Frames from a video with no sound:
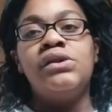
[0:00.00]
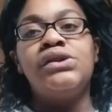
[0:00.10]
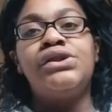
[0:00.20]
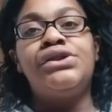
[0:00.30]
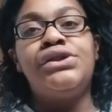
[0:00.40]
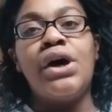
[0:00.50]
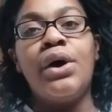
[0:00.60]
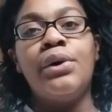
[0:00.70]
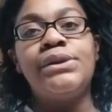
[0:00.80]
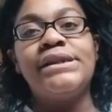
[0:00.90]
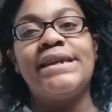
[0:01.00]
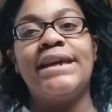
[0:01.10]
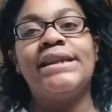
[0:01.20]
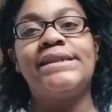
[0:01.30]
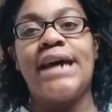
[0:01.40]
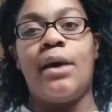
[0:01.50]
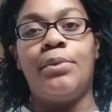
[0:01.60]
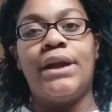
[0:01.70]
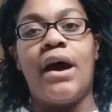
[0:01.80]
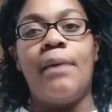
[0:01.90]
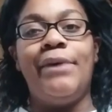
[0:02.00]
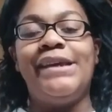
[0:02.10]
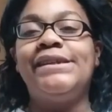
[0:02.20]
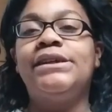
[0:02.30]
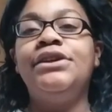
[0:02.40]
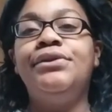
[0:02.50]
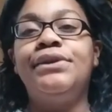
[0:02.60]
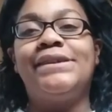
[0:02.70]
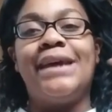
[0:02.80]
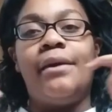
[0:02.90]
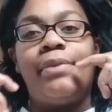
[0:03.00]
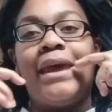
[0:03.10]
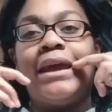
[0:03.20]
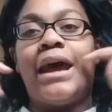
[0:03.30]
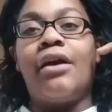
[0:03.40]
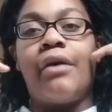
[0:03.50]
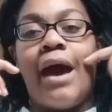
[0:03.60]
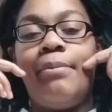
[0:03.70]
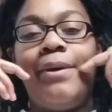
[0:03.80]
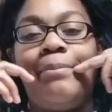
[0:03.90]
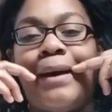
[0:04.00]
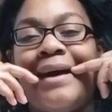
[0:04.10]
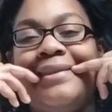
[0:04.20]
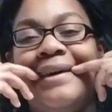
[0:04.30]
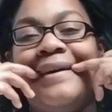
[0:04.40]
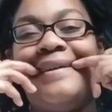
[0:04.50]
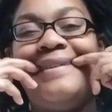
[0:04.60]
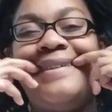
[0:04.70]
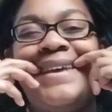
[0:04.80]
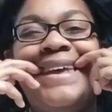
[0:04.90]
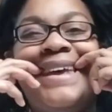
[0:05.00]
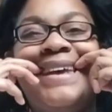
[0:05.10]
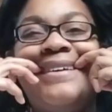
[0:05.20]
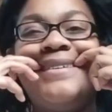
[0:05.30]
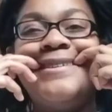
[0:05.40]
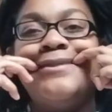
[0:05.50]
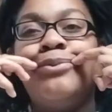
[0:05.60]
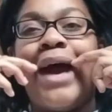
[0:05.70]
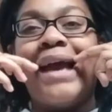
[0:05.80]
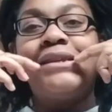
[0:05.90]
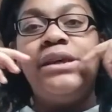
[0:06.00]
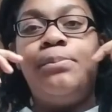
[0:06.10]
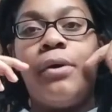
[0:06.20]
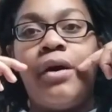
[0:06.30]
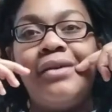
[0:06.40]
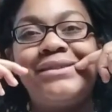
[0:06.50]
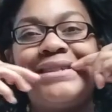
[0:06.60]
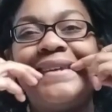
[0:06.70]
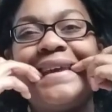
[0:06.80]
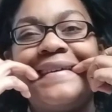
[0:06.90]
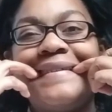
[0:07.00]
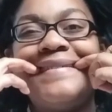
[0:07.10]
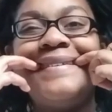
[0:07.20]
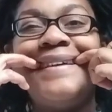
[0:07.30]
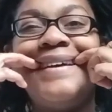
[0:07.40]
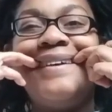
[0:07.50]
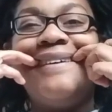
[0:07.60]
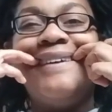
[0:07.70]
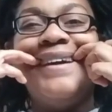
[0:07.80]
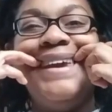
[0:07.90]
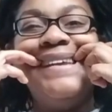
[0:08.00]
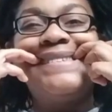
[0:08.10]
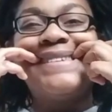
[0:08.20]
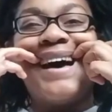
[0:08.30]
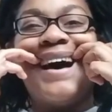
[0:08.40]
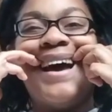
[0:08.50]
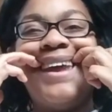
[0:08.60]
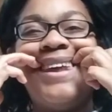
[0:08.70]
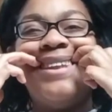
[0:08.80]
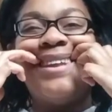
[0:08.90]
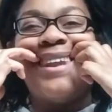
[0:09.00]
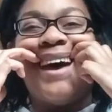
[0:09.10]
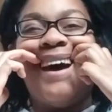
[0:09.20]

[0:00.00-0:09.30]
So to take the top one out, I basically do the same thing and I grab it by the waxy parts on each side, and then